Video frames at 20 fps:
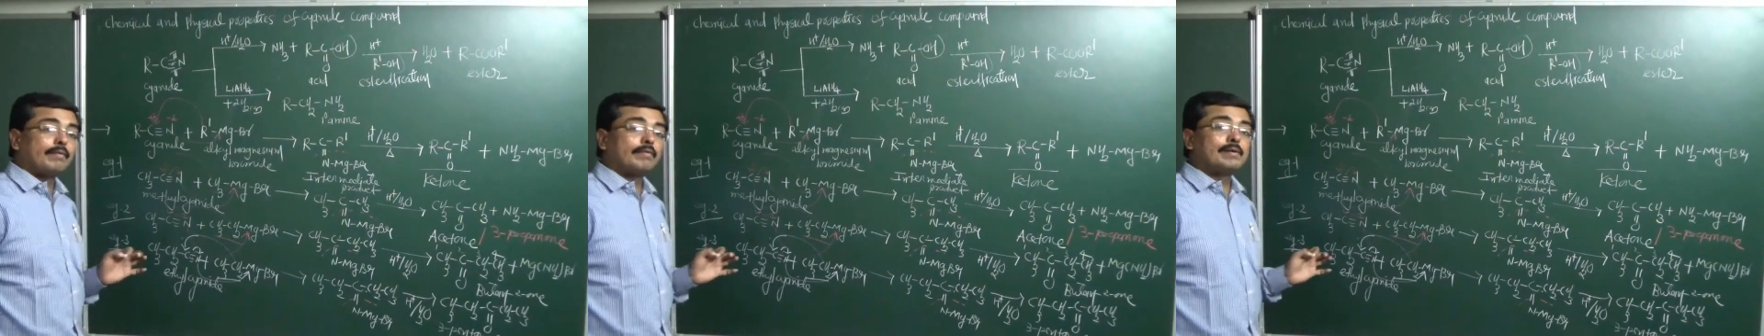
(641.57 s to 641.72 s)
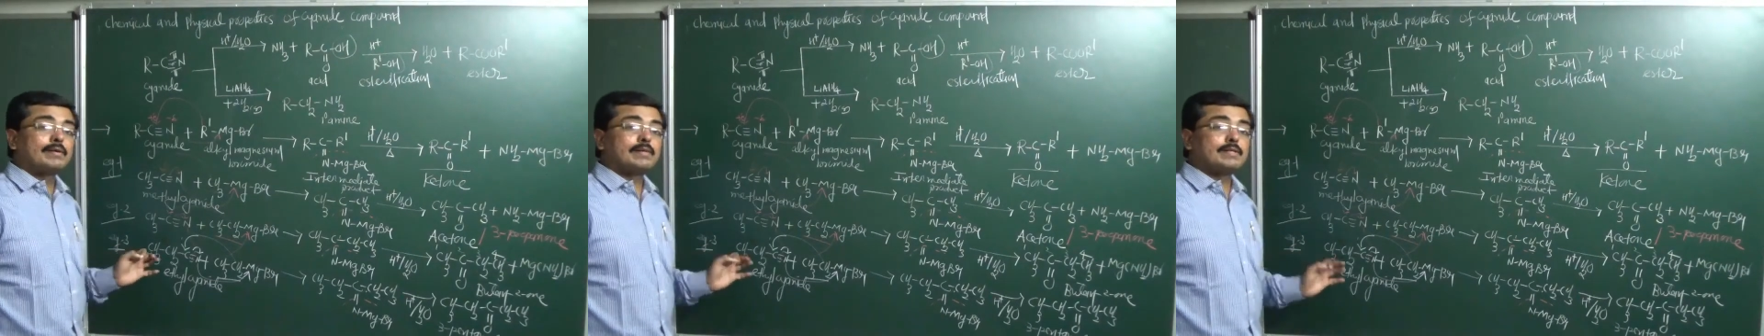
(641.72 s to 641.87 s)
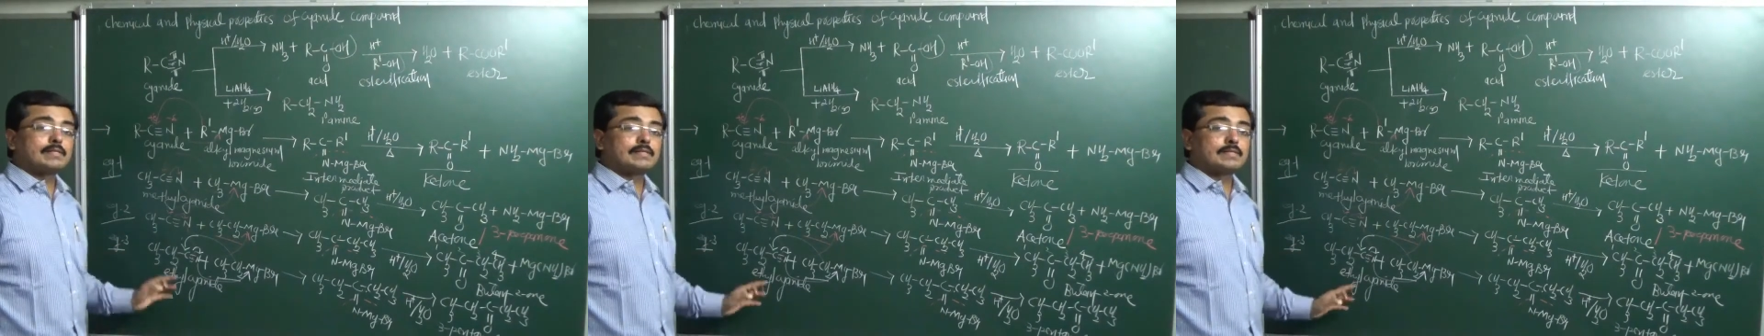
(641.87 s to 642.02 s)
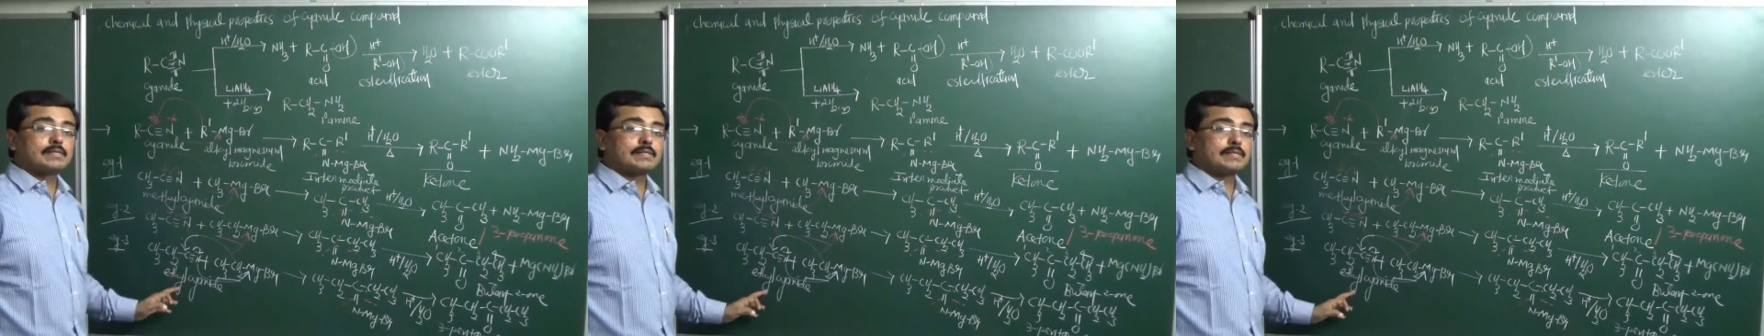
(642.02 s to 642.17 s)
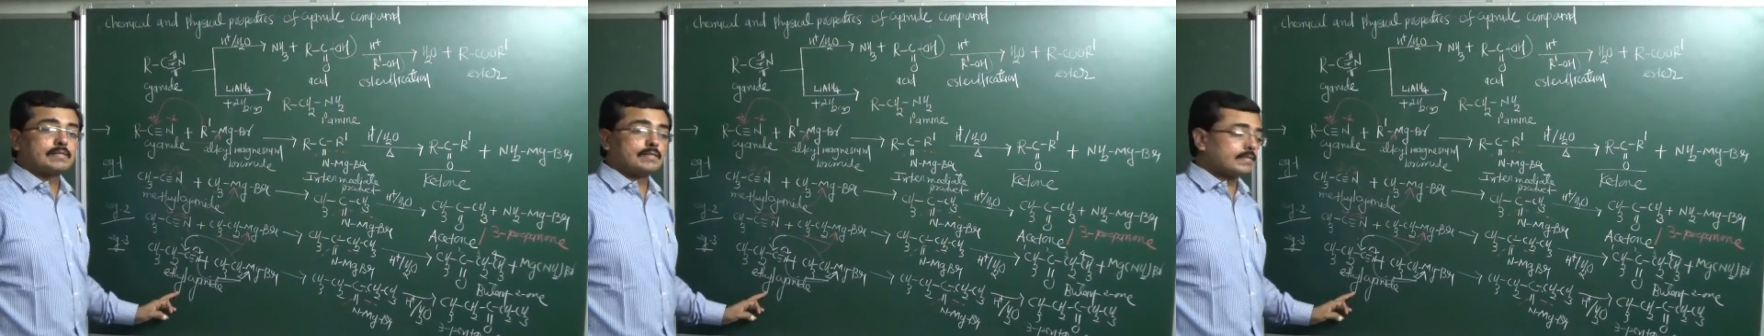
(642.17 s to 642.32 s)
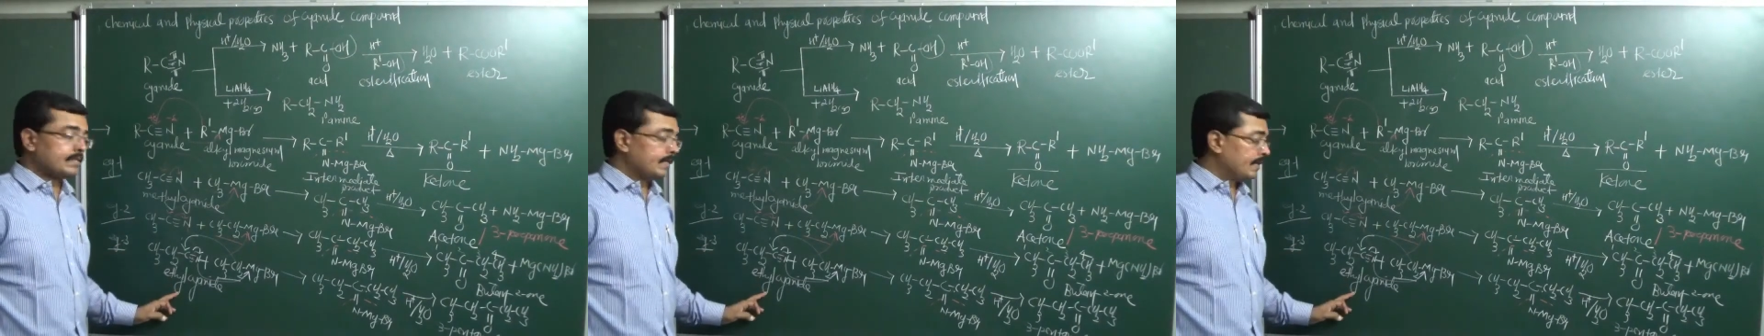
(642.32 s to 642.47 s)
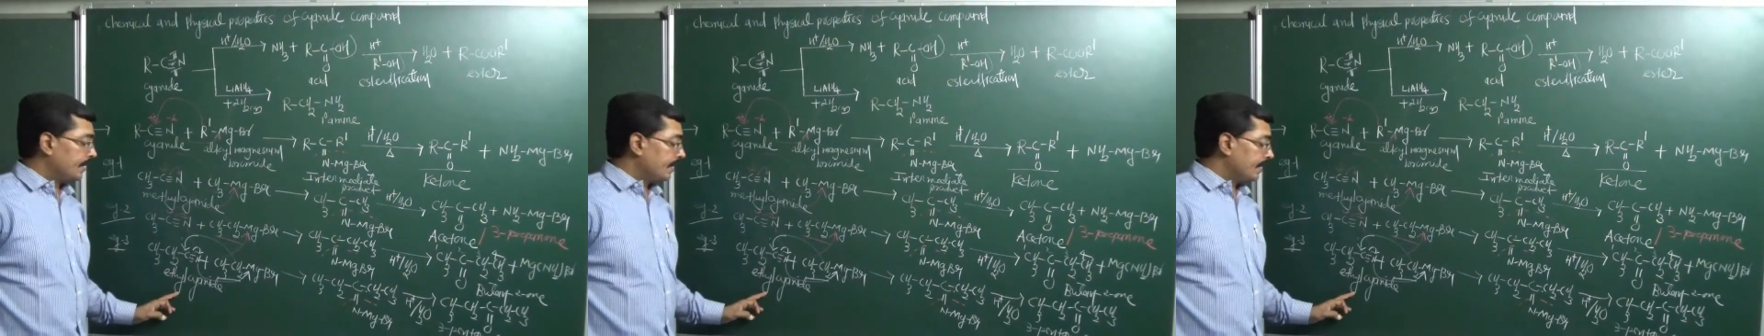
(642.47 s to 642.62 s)
we will
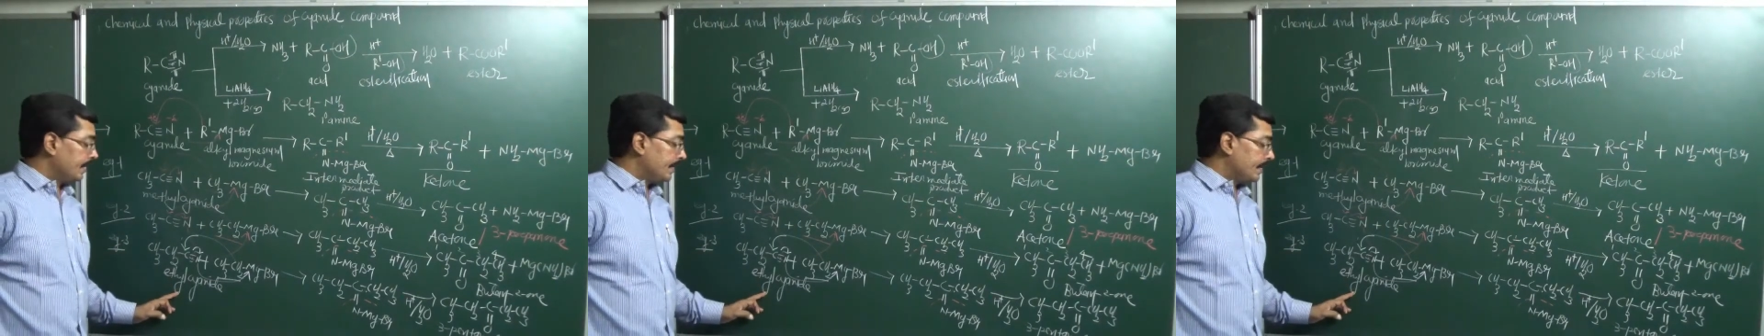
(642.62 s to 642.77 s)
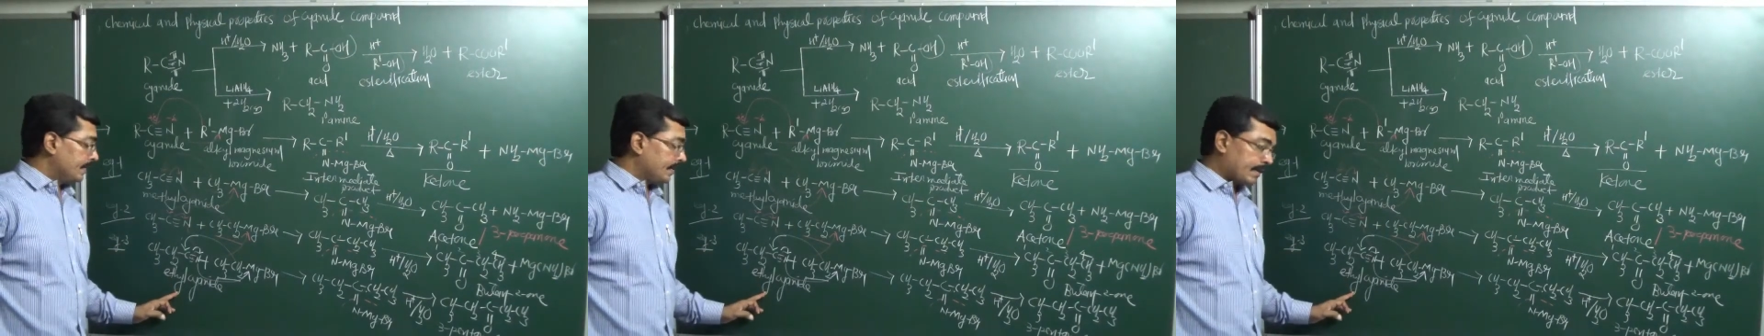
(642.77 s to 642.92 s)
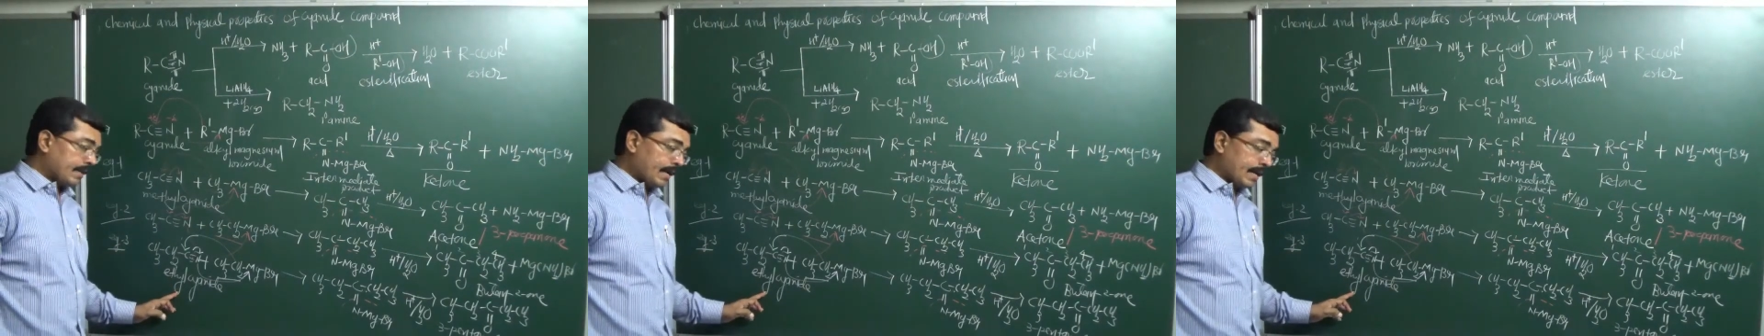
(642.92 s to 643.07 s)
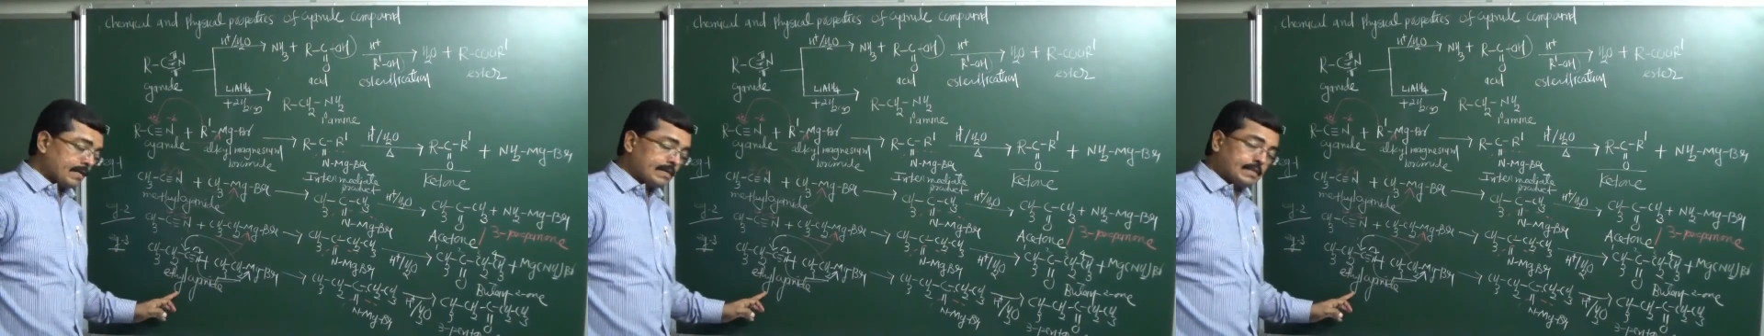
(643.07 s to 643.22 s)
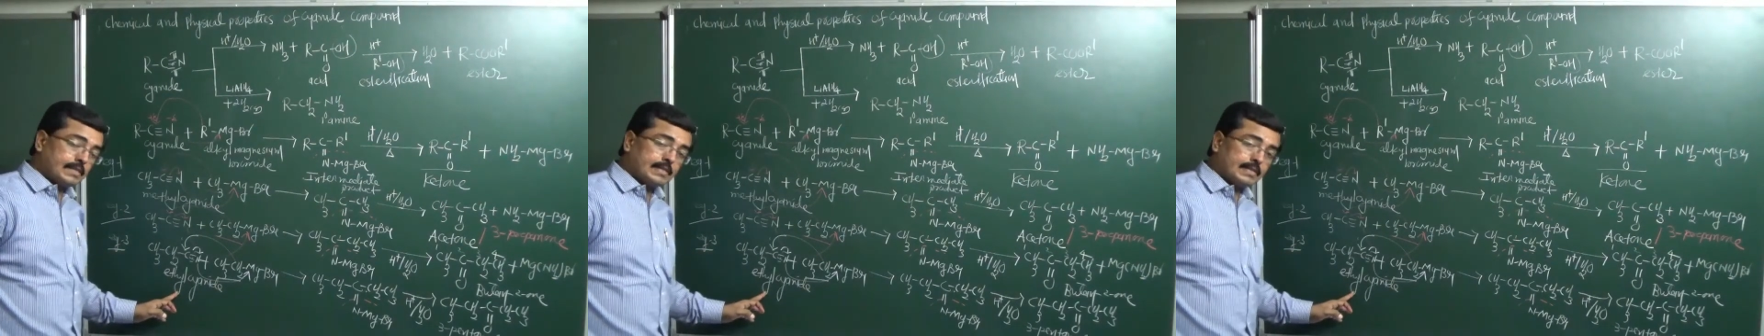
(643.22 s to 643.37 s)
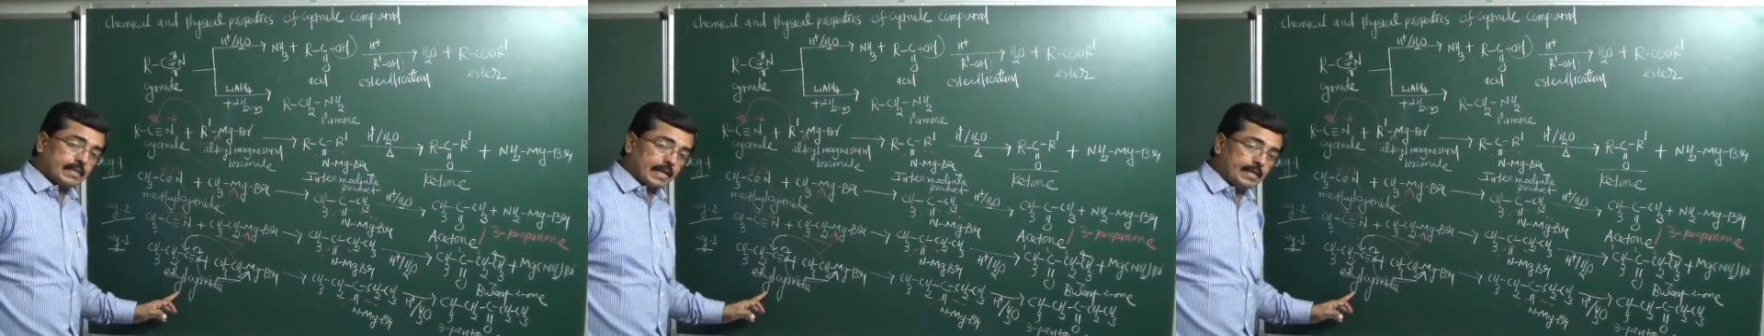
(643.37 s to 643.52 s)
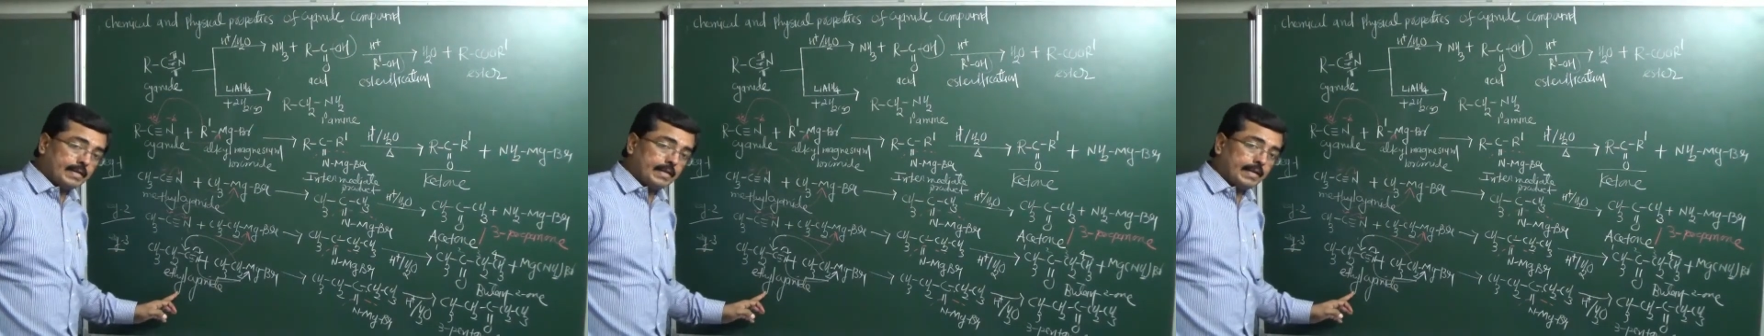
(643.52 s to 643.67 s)
discuss ethyl
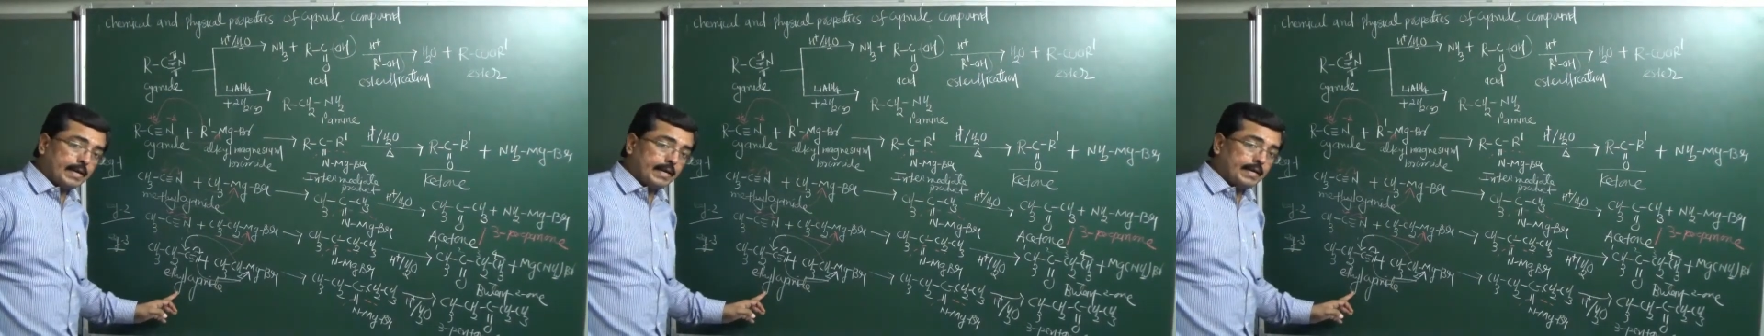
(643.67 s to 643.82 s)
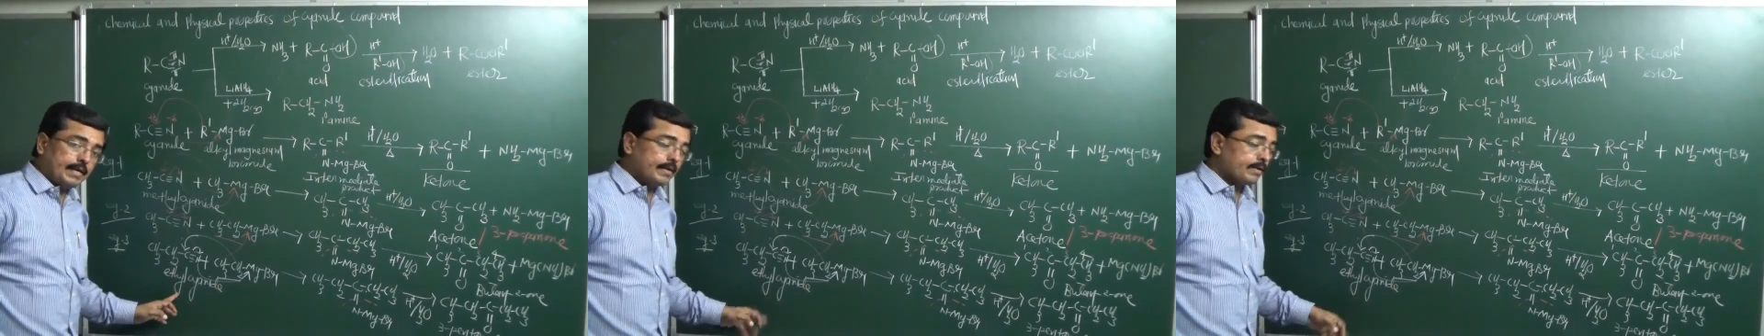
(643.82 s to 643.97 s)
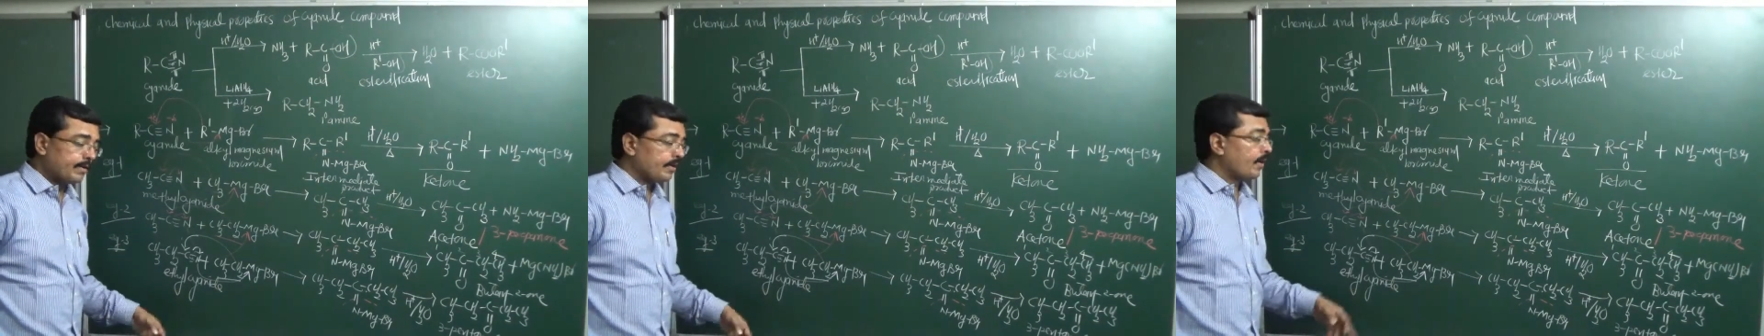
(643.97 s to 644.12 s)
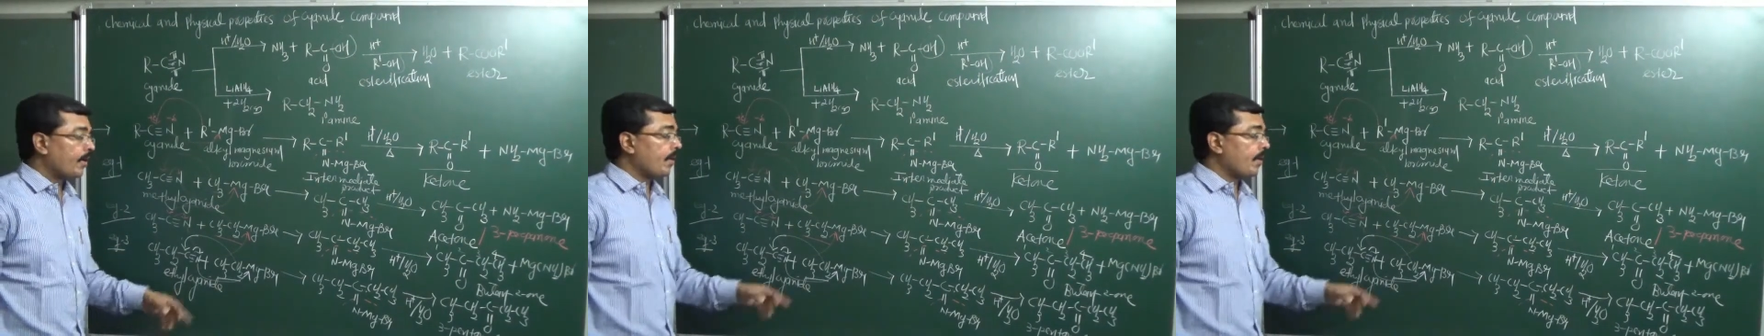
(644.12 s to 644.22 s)
cyanide